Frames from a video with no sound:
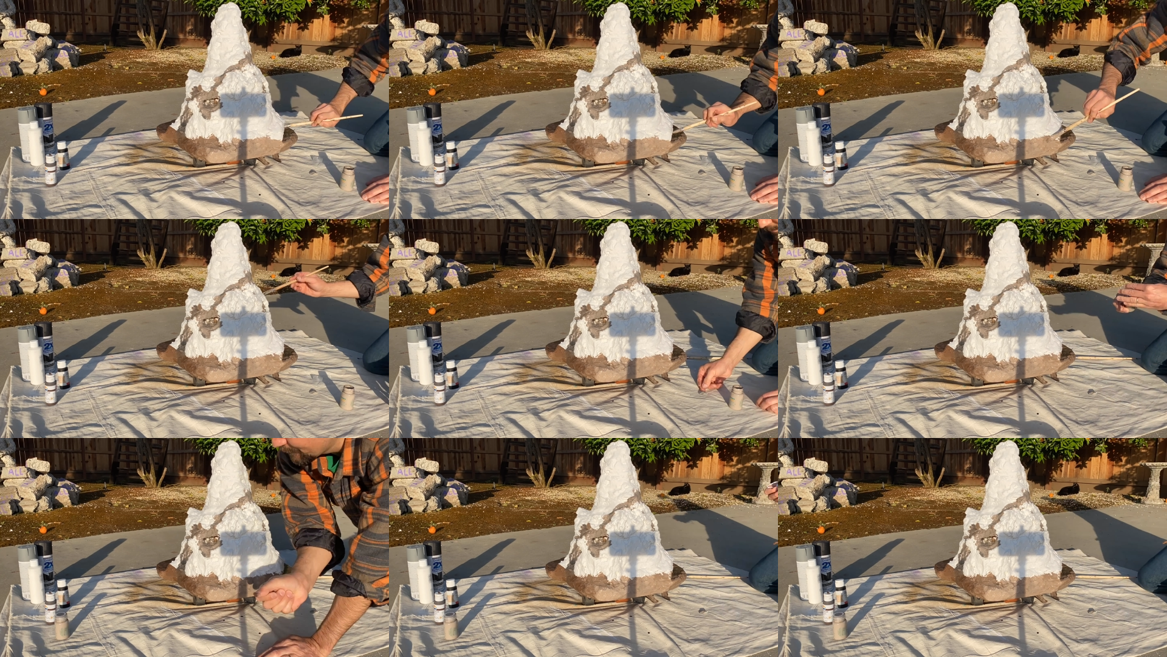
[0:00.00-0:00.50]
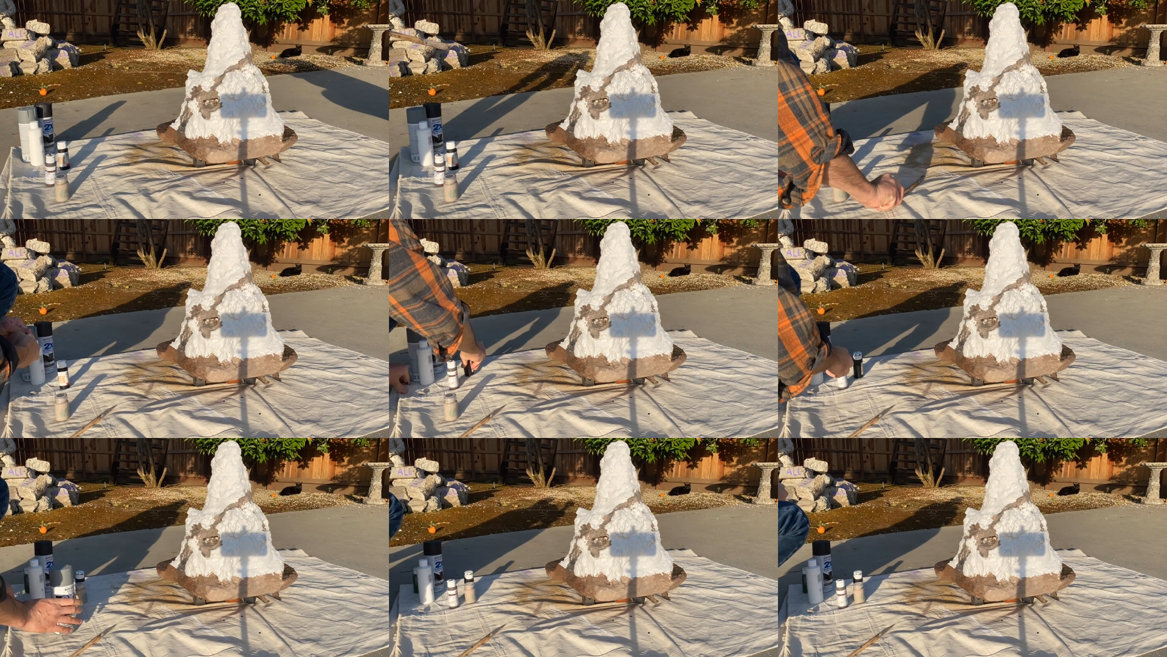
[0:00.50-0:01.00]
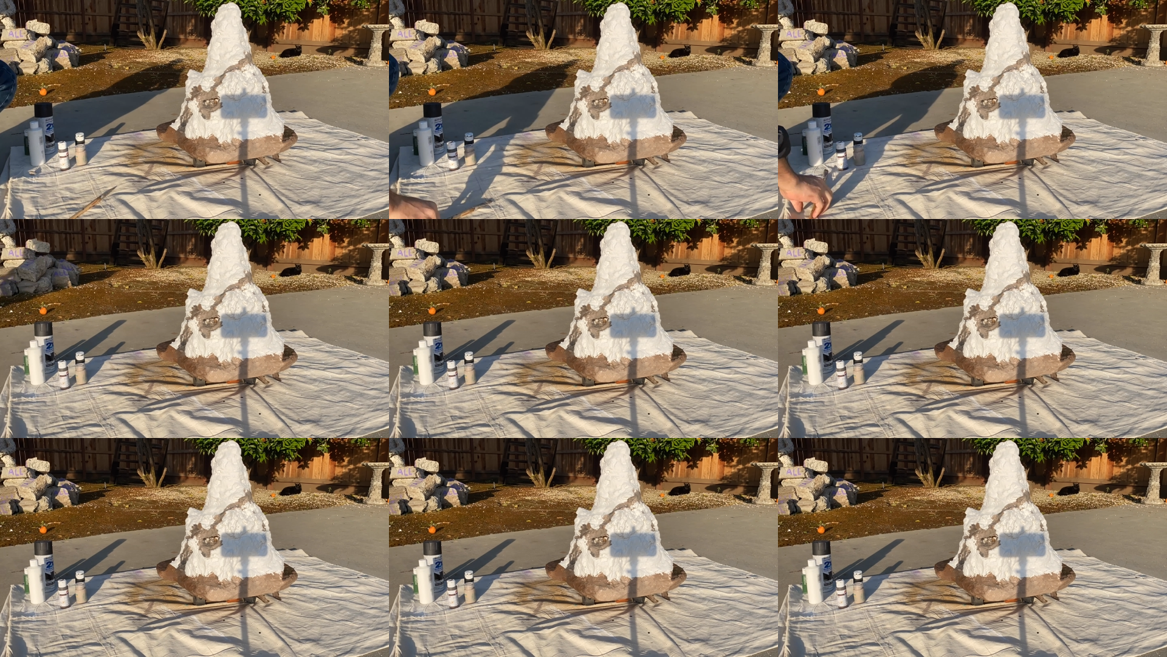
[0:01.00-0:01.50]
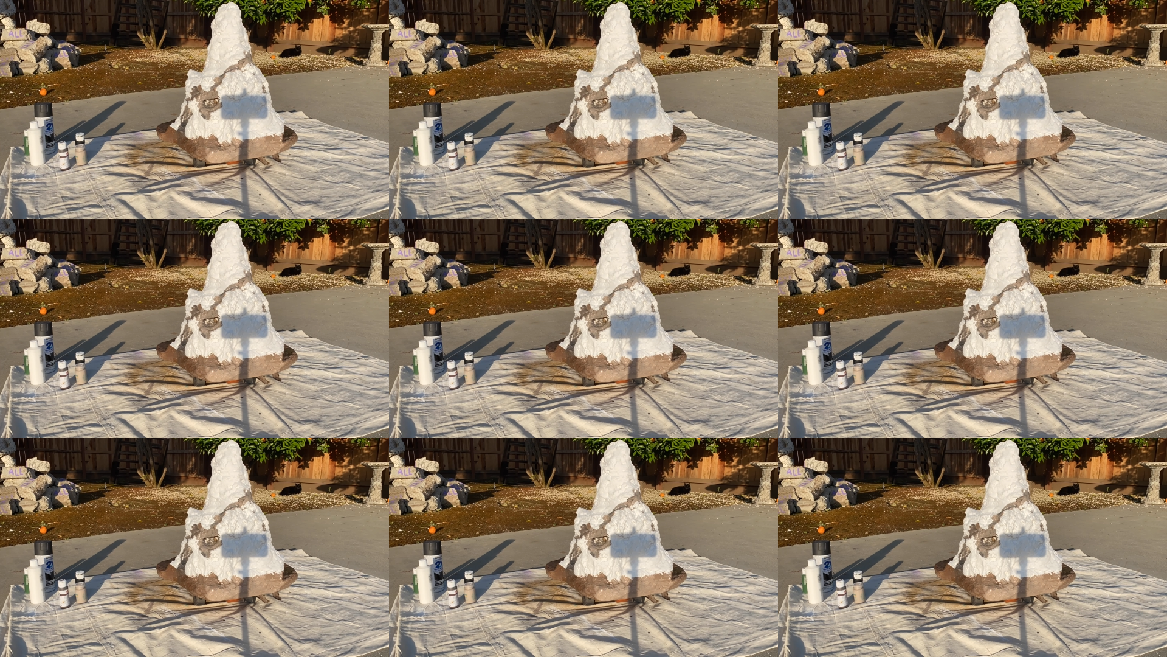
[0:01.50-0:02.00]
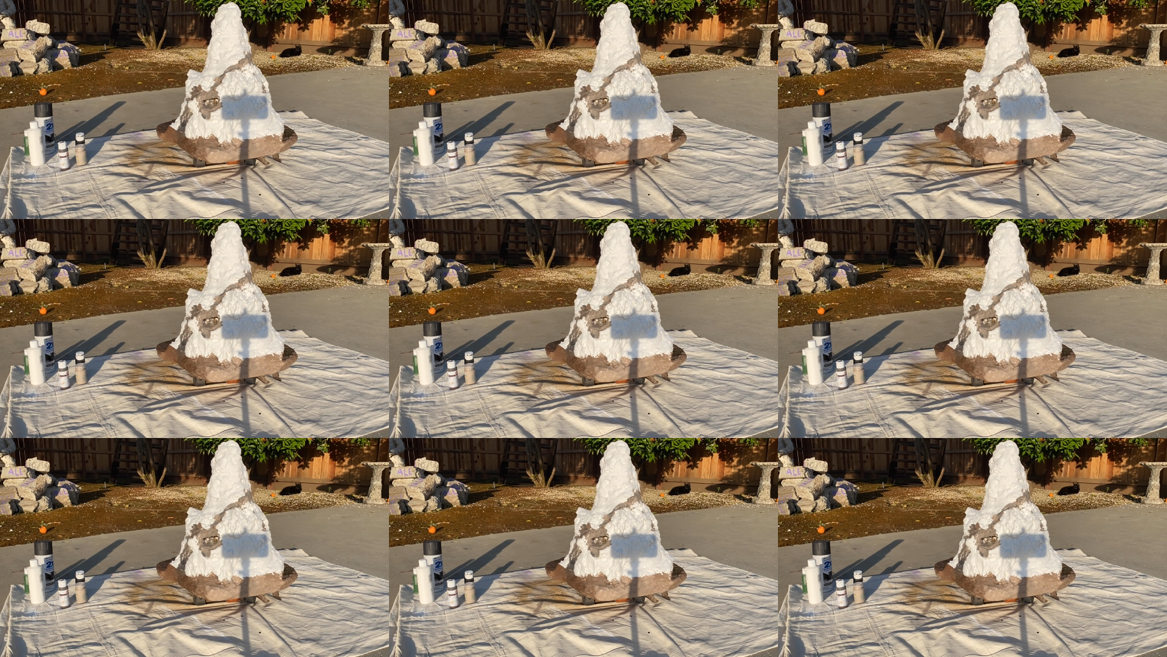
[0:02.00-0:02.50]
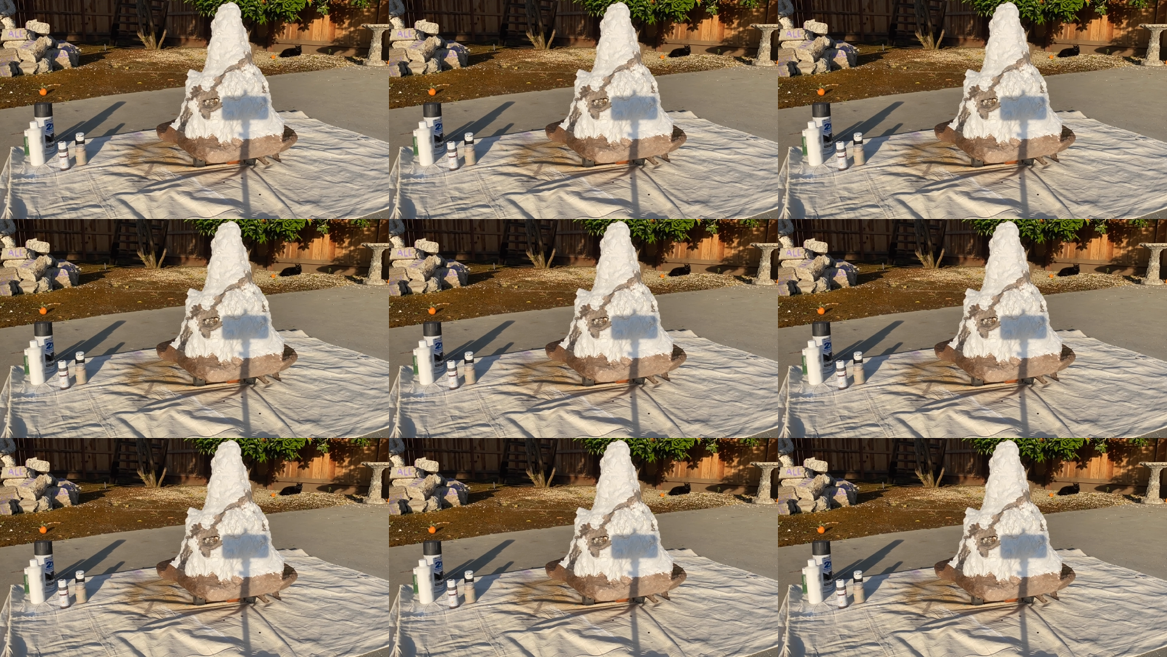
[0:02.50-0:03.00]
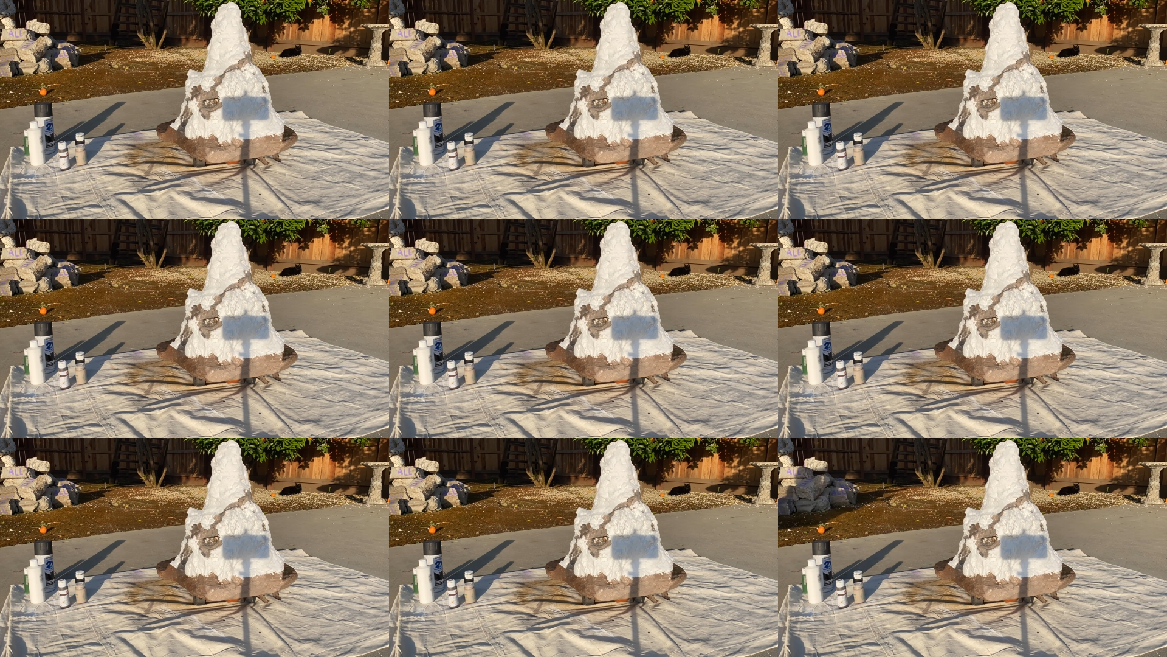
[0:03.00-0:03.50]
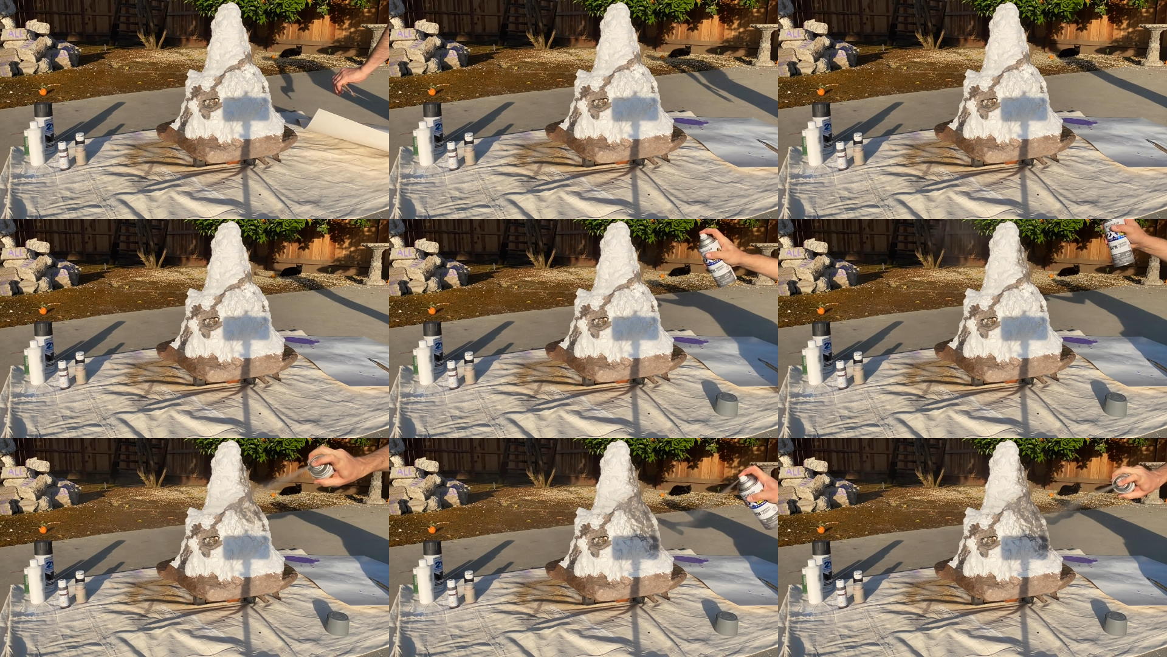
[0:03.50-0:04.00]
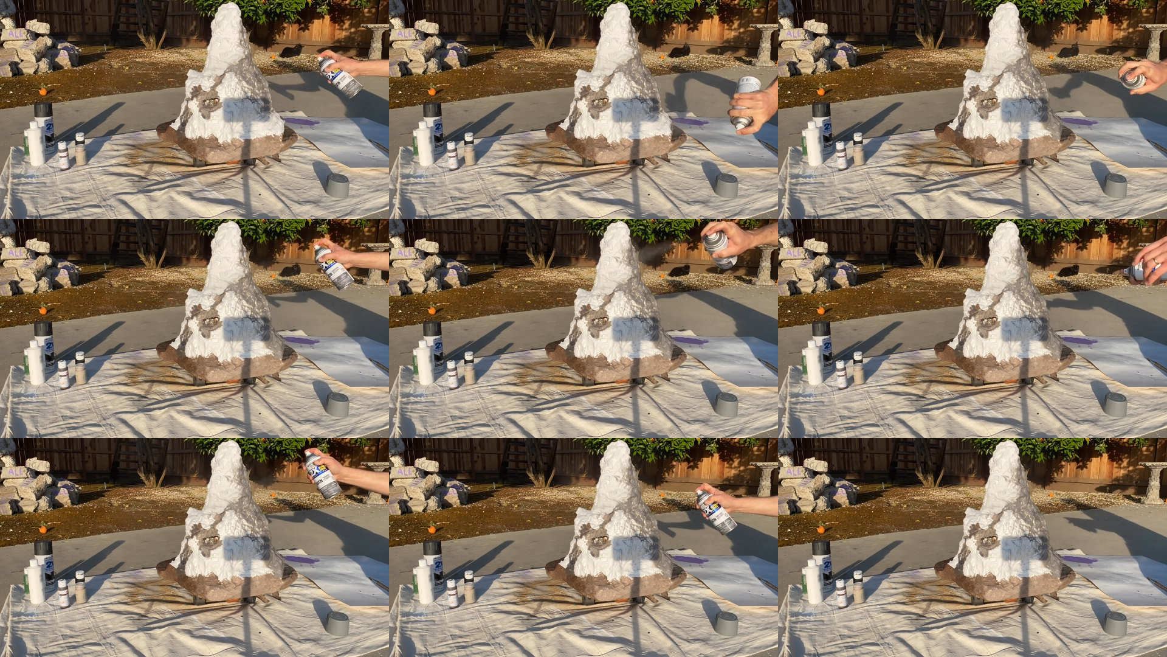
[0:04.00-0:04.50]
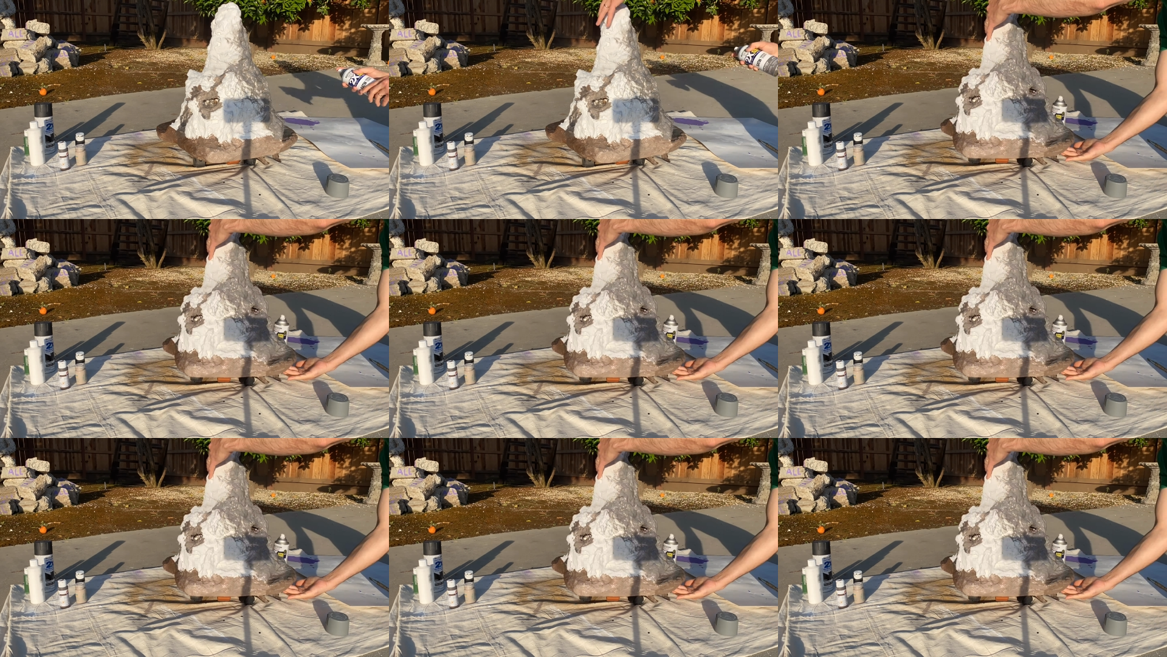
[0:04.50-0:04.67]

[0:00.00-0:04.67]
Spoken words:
No face is visible, so there are no lips to read.